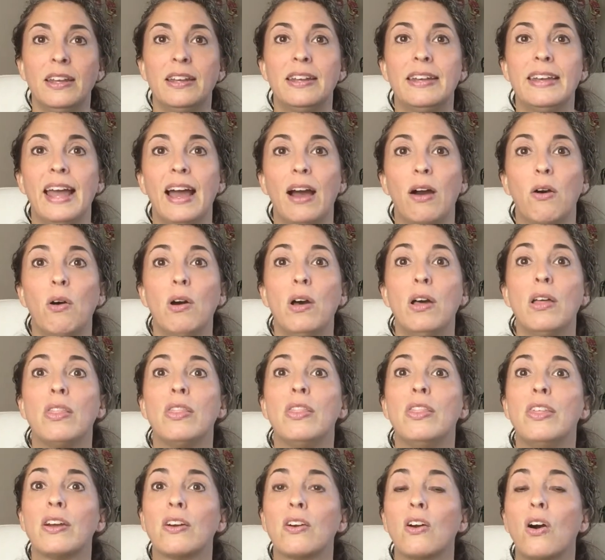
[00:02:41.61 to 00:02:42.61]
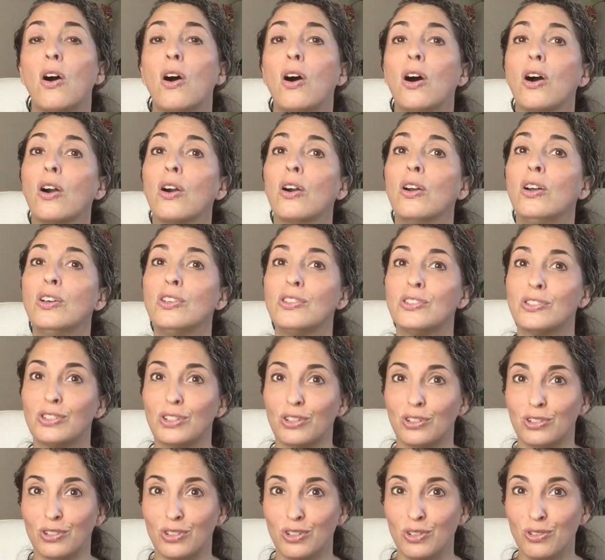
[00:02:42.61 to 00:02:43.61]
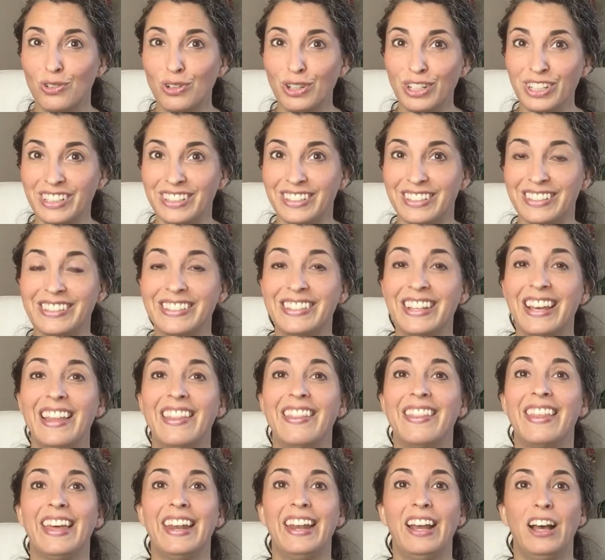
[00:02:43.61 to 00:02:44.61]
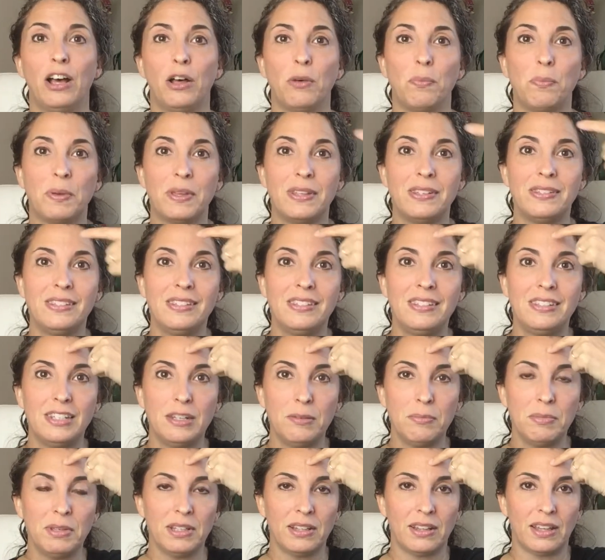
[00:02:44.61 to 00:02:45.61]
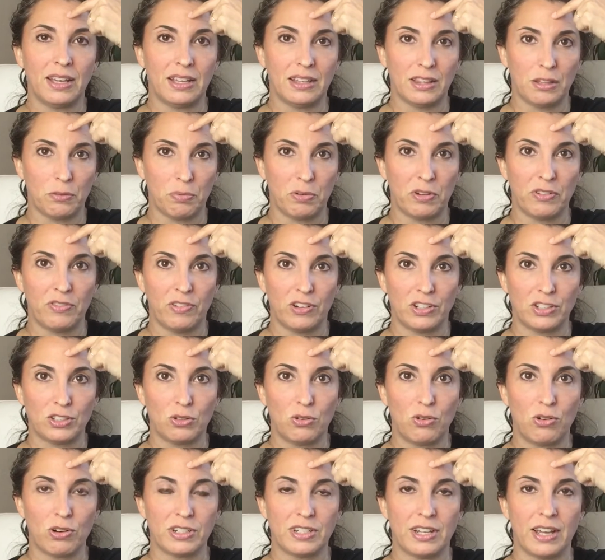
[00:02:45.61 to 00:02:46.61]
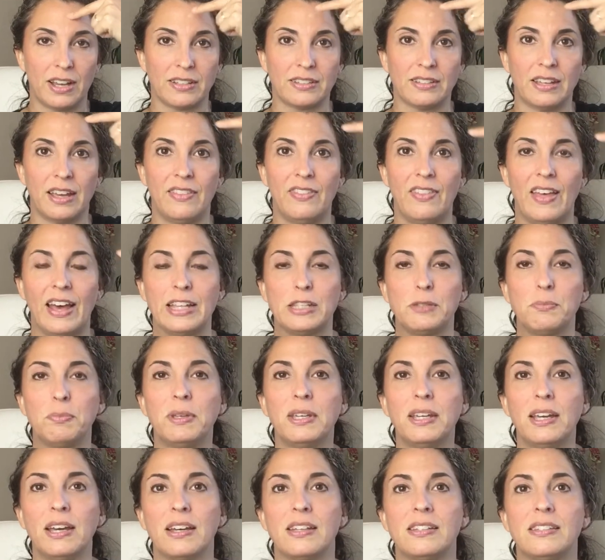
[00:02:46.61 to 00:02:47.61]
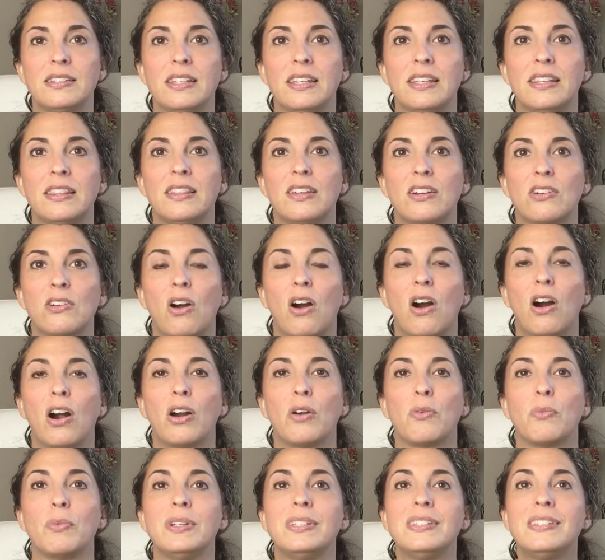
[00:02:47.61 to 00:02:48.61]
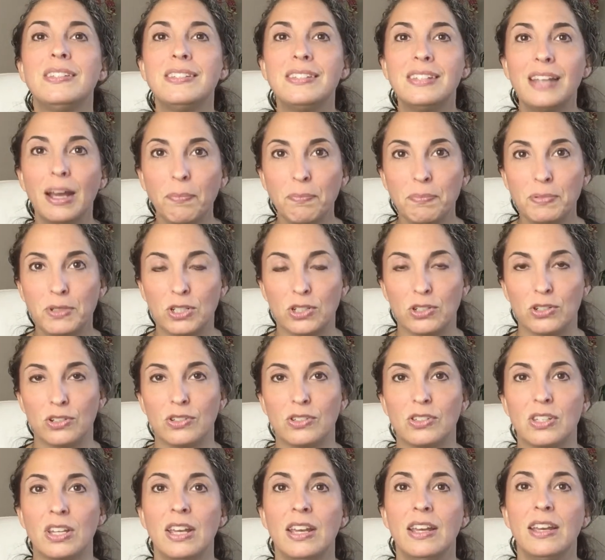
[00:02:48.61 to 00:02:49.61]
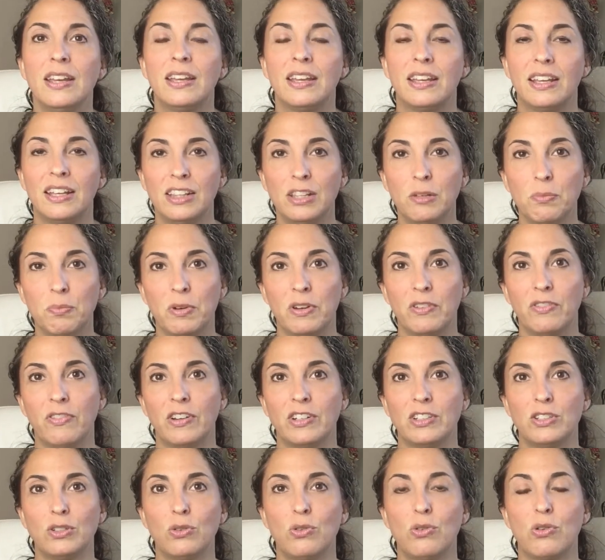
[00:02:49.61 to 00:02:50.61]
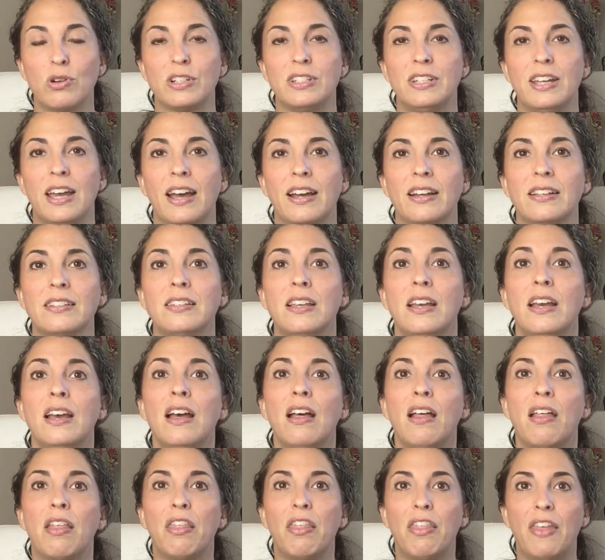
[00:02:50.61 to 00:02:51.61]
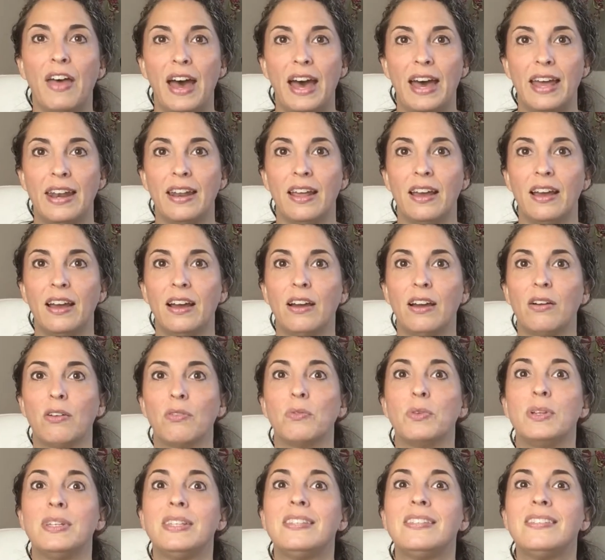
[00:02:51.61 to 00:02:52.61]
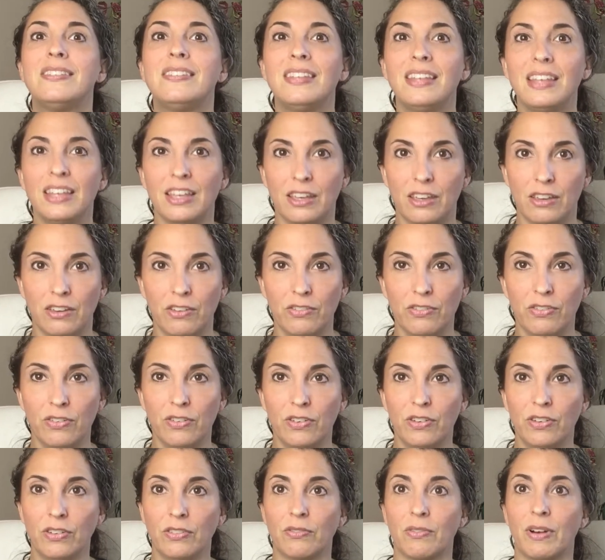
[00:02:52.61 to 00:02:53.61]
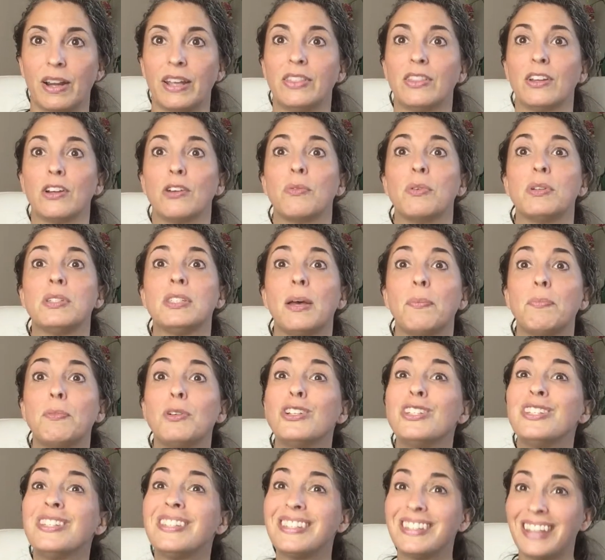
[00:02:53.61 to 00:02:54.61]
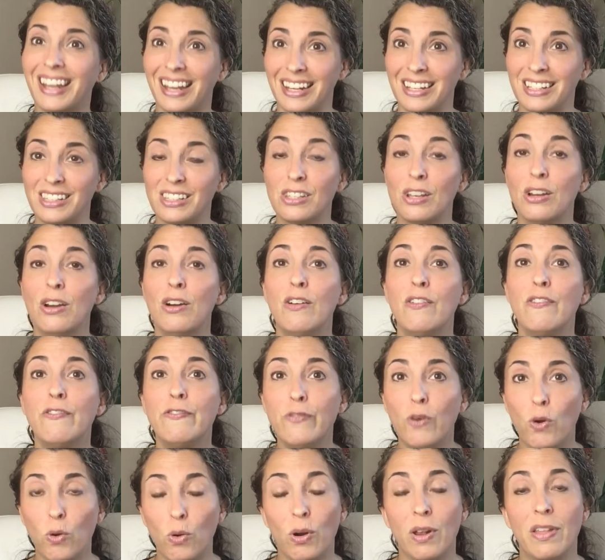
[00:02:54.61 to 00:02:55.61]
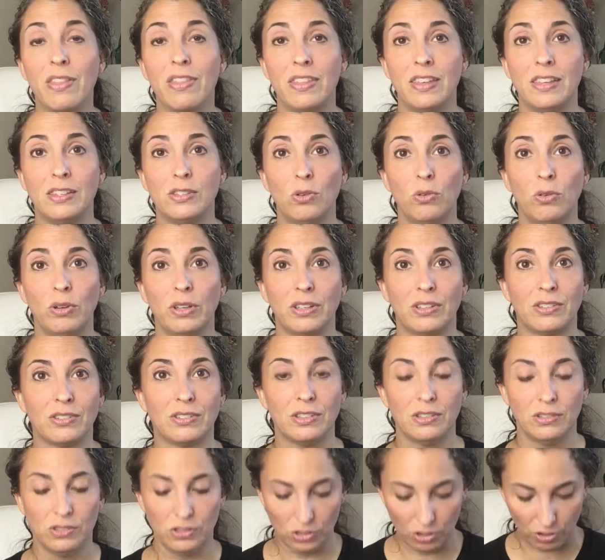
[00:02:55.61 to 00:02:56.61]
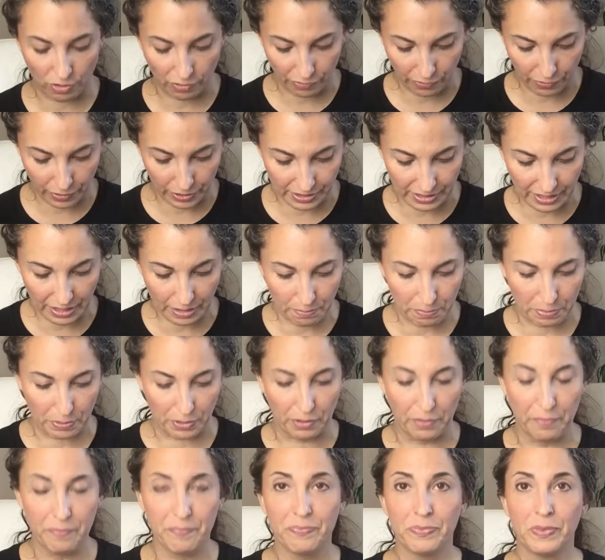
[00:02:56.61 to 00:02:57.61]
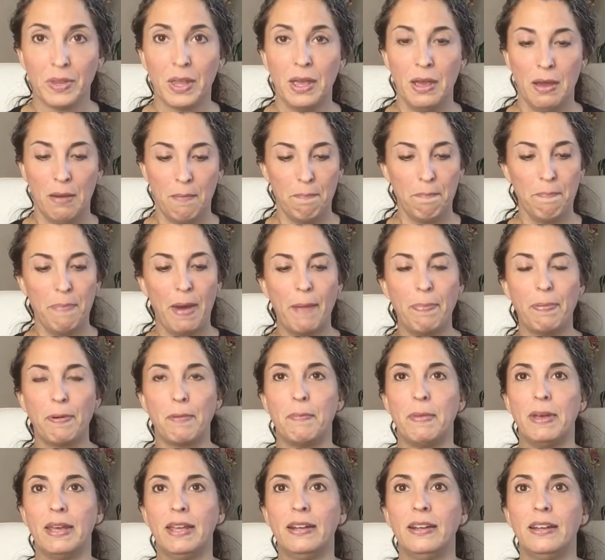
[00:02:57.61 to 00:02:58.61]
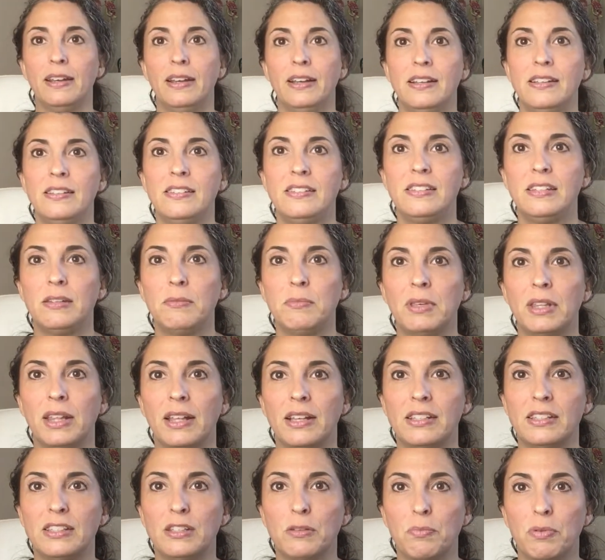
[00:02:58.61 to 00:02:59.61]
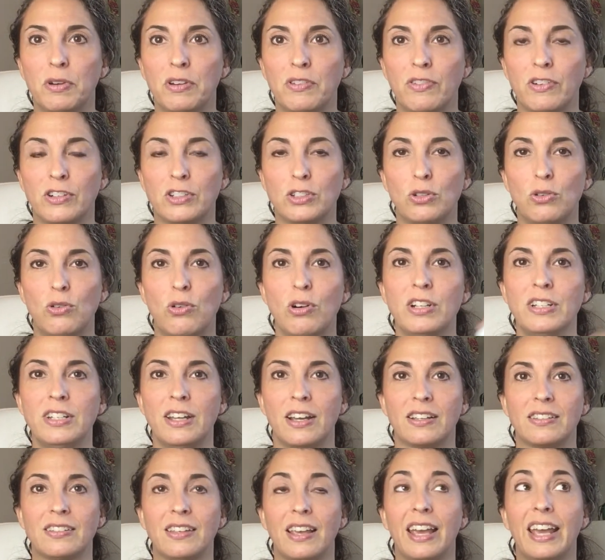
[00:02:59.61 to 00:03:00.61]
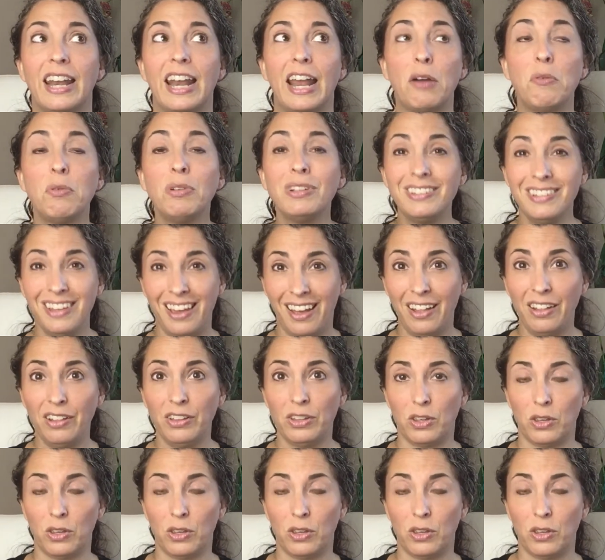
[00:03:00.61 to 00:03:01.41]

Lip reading: Now, there are certain oils that help stimulate the prefrontal cortex, and that's because there are receptors in the prefrontal cortex that receive, right, there are receptor sites for these oils. So, for example, peppermint stimulates the prefrontal cortex, and I will tell